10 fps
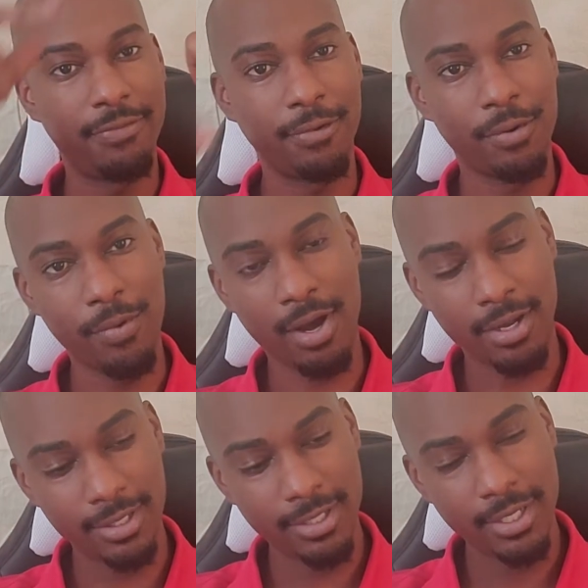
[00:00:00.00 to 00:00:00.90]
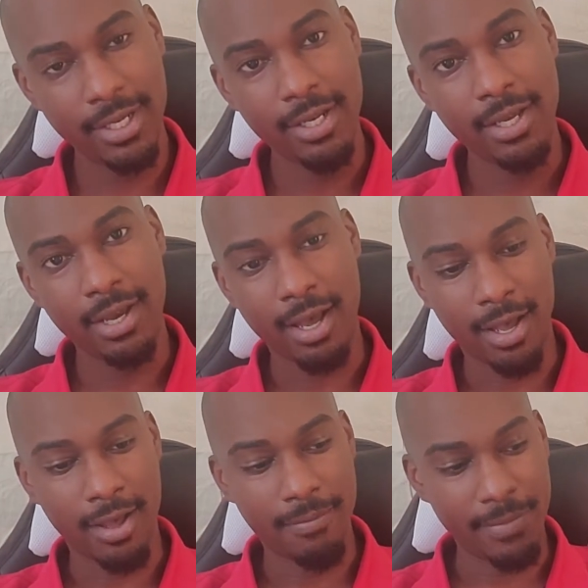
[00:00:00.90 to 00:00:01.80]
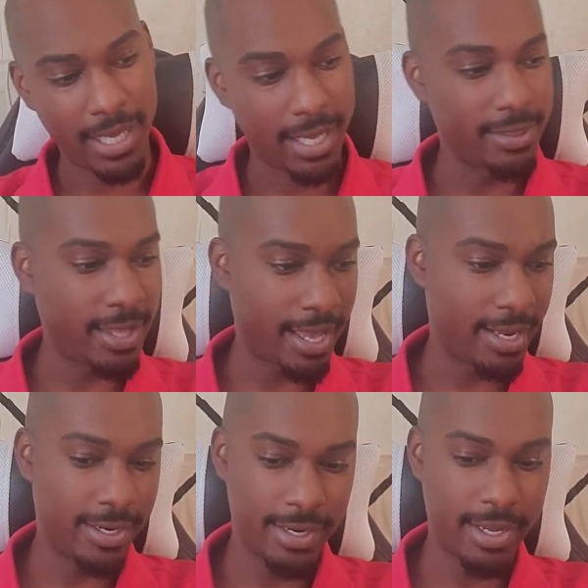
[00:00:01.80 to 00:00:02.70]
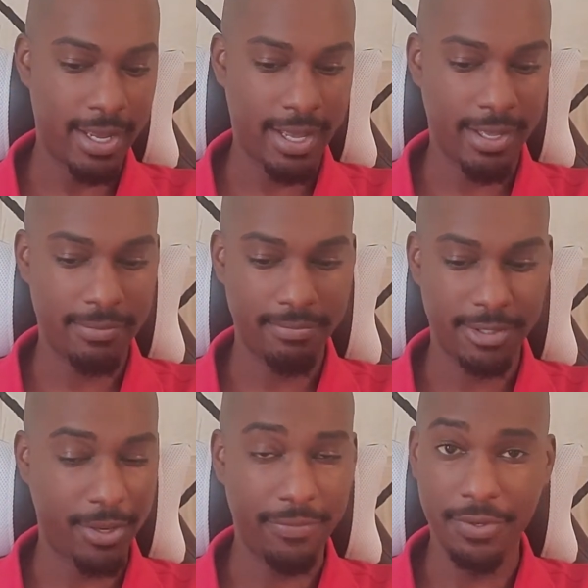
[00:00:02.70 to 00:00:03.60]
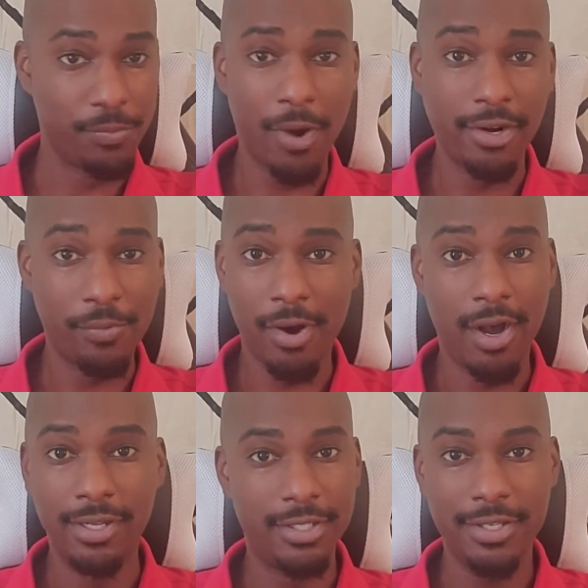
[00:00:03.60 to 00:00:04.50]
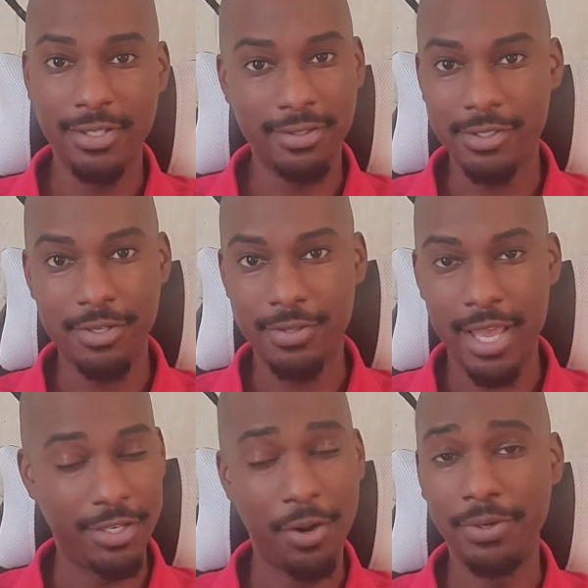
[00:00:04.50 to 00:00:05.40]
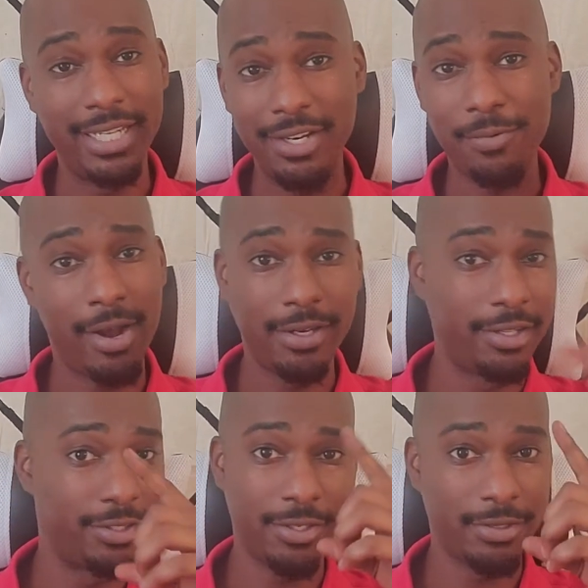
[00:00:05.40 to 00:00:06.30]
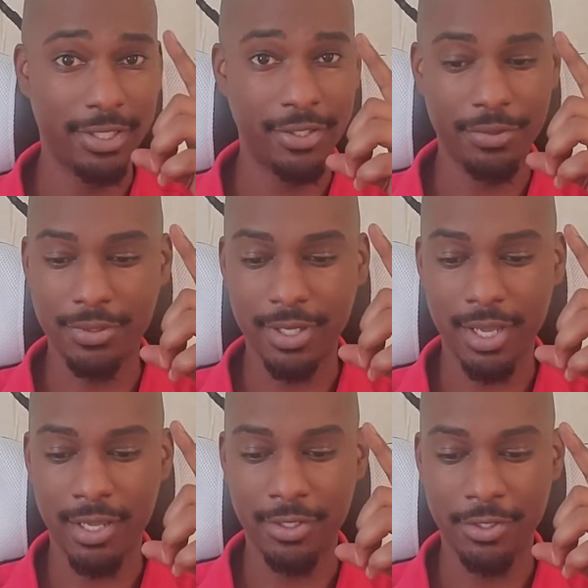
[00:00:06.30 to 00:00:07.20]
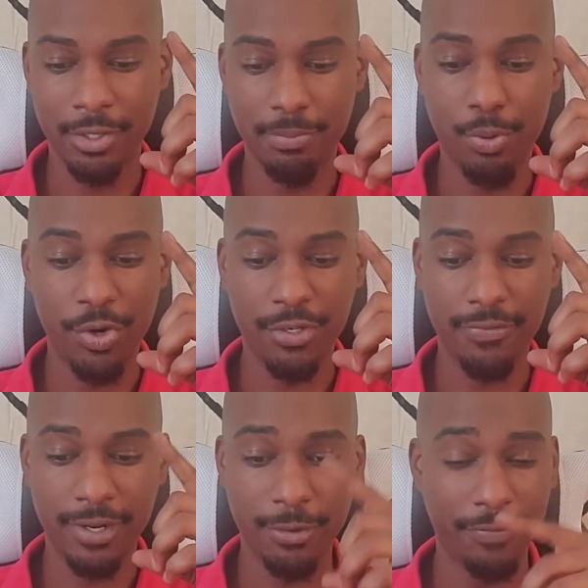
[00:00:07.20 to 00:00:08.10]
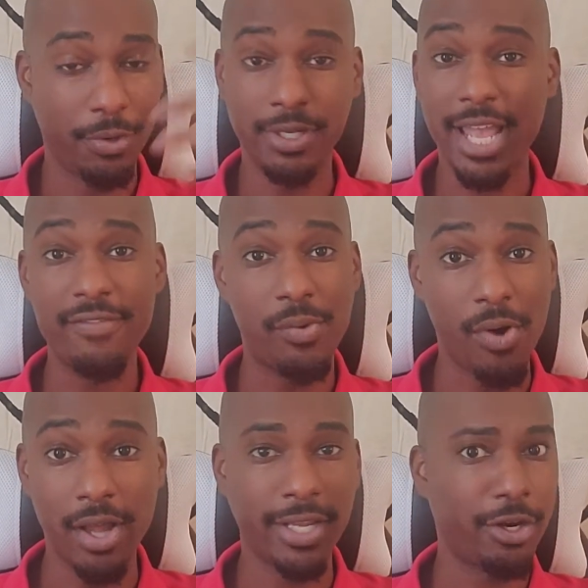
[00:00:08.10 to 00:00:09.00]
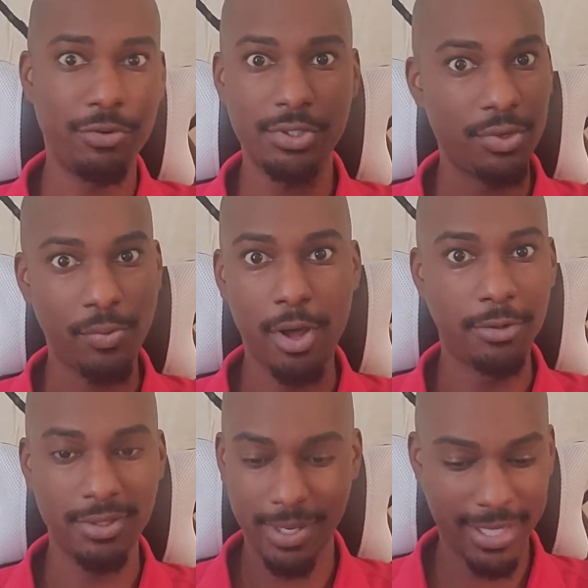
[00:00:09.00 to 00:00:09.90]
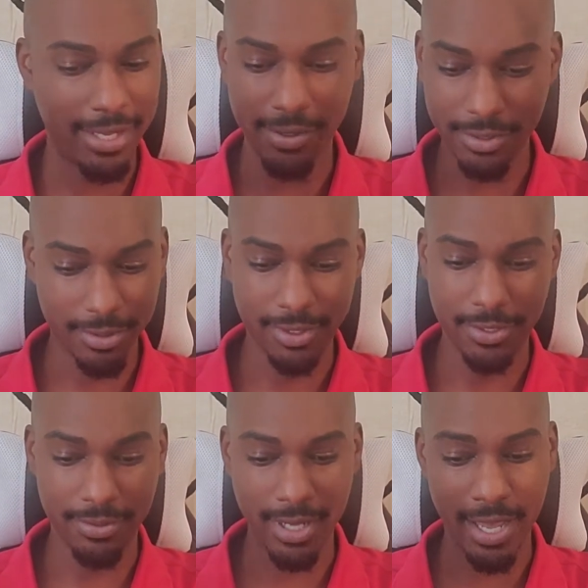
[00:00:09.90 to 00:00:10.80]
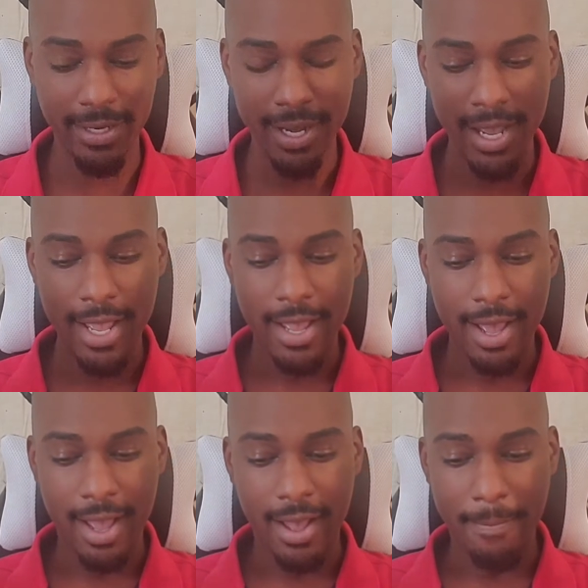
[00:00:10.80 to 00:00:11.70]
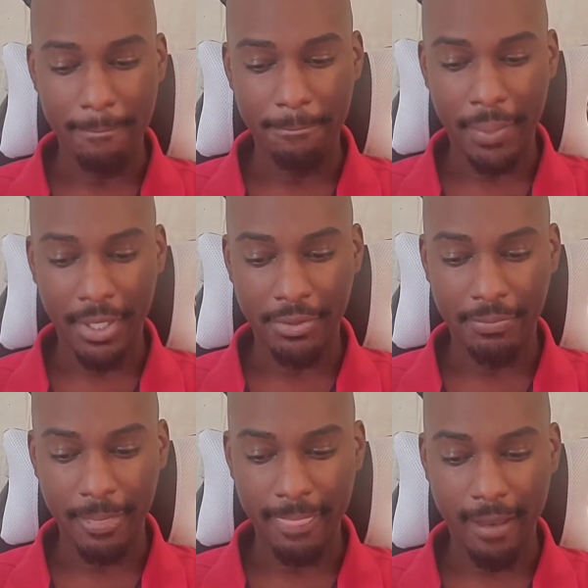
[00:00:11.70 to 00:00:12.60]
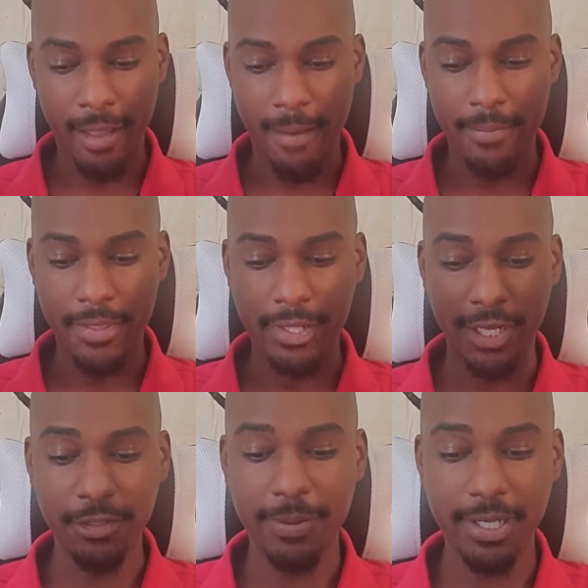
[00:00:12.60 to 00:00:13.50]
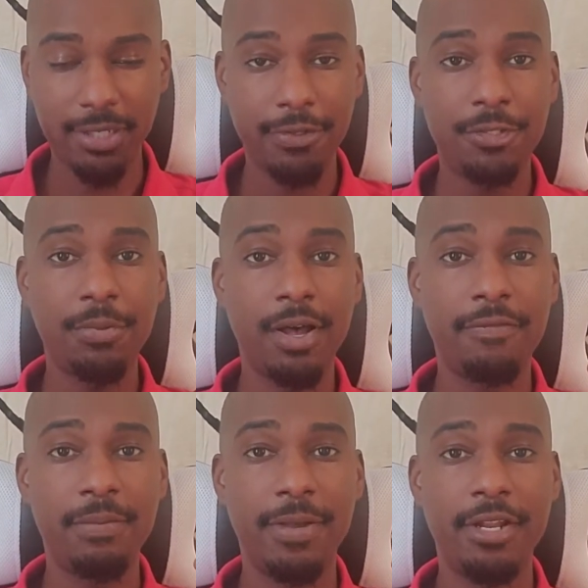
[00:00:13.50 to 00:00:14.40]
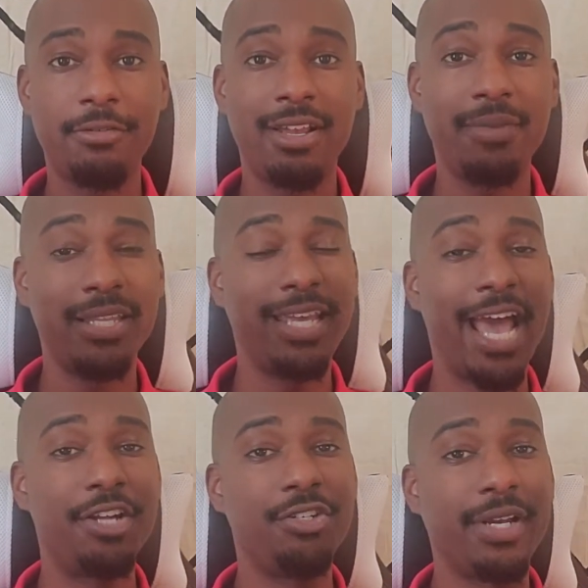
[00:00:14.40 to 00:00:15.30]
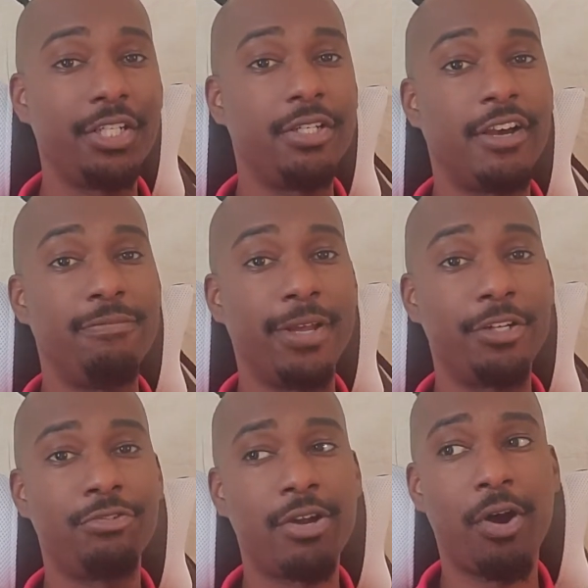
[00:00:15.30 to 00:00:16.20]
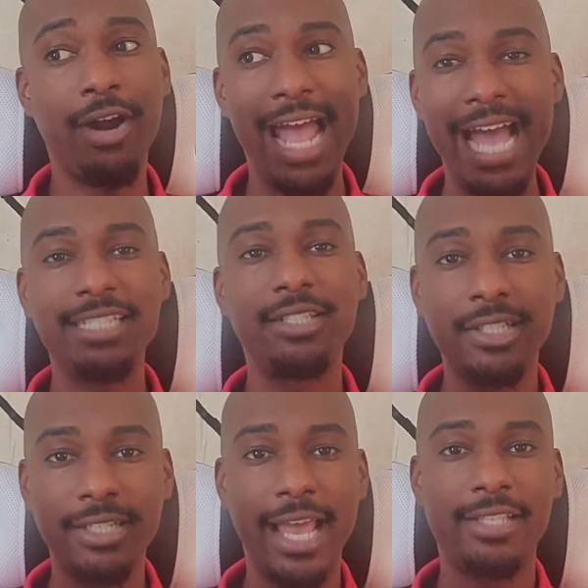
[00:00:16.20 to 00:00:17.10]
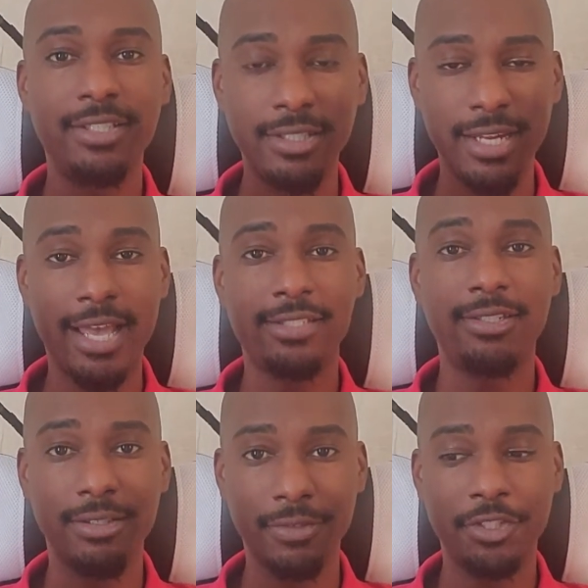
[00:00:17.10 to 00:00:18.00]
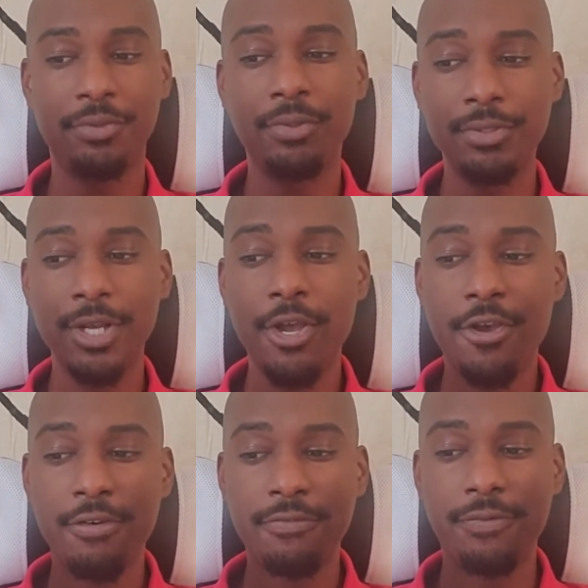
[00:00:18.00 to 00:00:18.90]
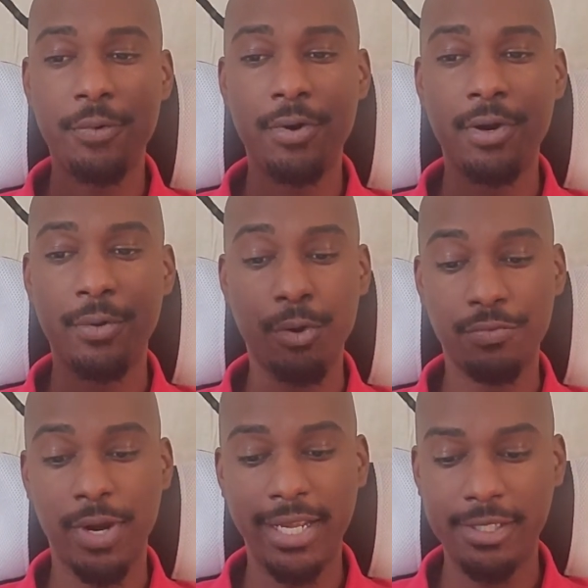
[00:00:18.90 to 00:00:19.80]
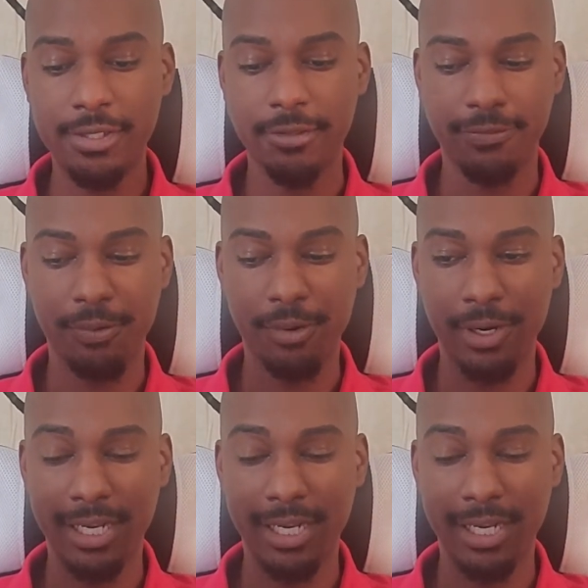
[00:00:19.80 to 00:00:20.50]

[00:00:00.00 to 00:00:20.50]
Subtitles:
for a wand. And then, so if you want a wand, you can do that. You don't need a wand. You can certainly use your pointer finger. If you already have a wand, like a crystal wand or something like that, you can certainly use that. But the Lesser Banishing Ritual of the Pentagram and the Adjuration of Metatron are excellent rituals or rites for